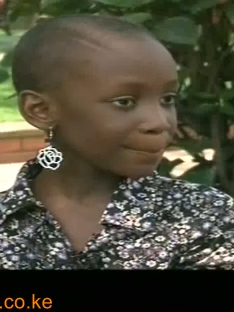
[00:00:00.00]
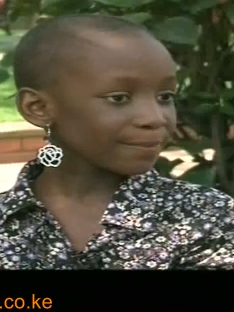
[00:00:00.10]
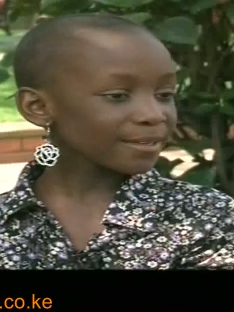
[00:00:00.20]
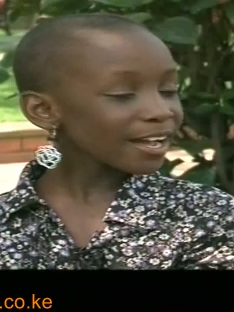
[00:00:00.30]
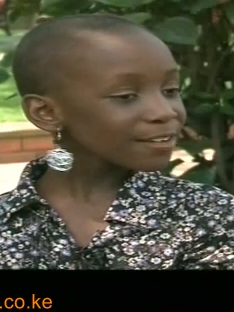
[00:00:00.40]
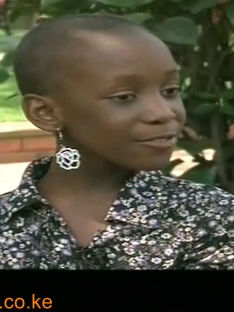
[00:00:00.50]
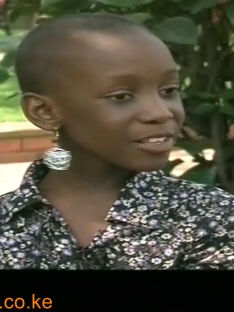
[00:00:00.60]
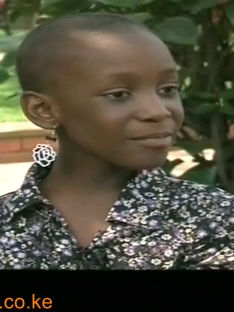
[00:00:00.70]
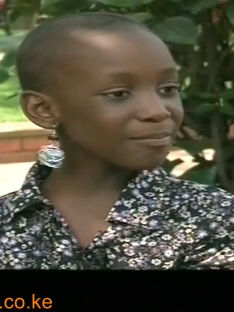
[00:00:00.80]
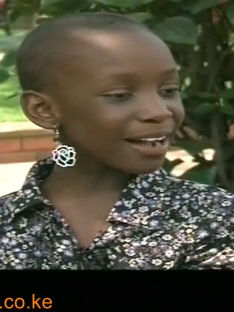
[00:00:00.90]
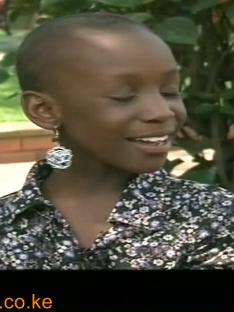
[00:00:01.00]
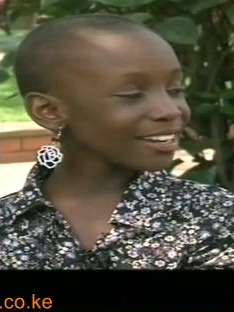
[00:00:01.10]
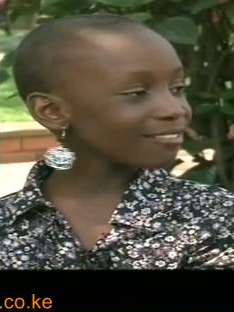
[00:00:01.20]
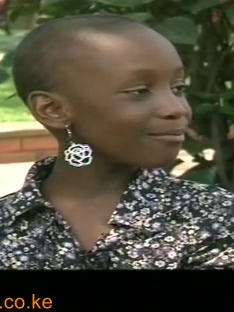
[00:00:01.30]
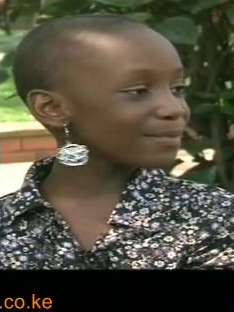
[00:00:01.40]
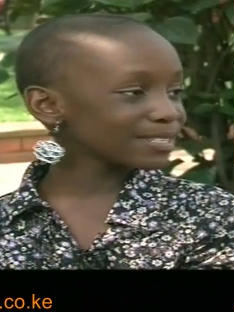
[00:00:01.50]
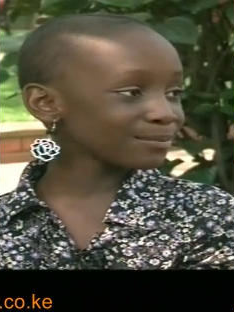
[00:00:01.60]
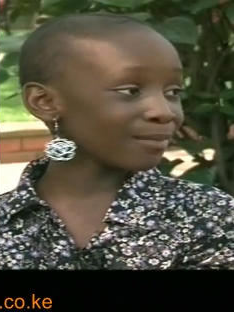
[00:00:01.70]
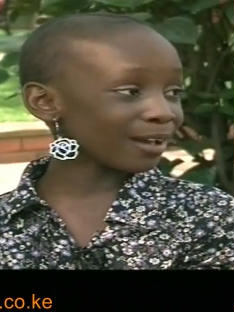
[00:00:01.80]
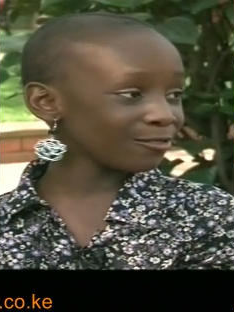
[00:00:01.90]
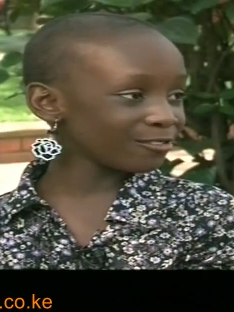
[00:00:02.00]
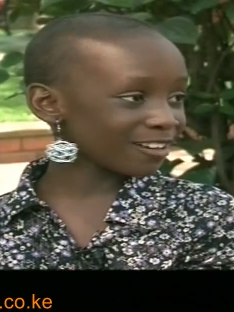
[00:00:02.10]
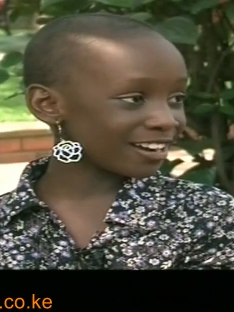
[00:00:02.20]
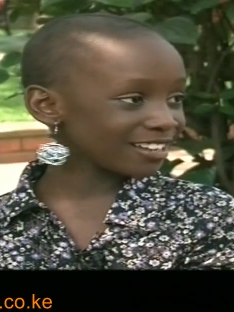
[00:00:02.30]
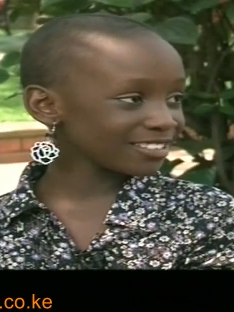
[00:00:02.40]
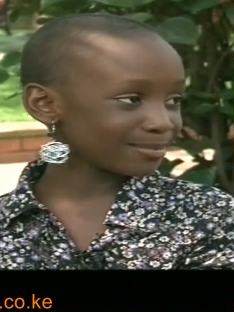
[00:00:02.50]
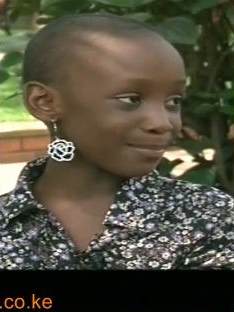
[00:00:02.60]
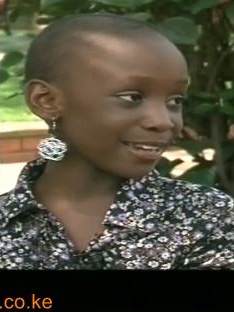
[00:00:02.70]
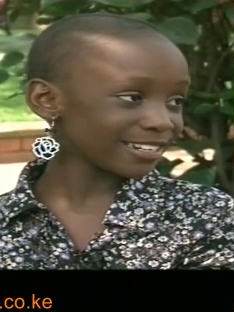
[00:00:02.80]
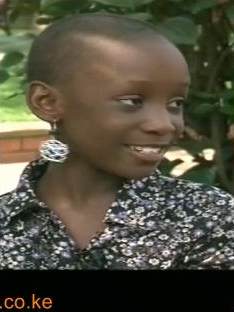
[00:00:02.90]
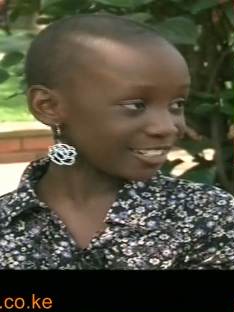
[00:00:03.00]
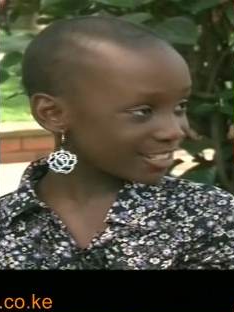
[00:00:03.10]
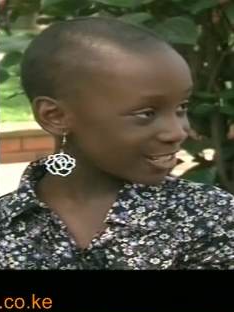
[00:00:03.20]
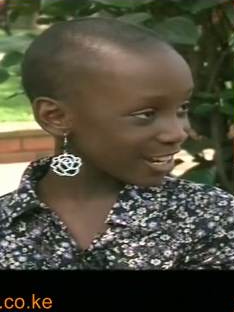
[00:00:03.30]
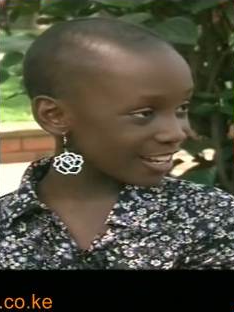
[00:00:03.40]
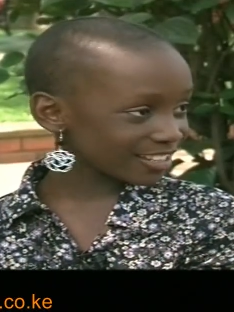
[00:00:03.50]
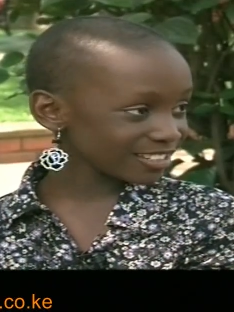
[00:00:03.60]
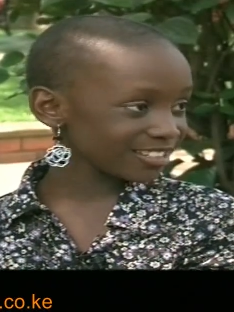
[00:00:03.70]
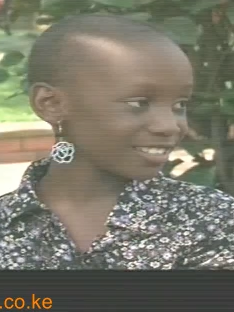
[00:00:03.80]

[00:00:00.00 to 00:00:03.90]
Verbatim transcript: Yeah, I feel bad. I've missed my friends, my teachers.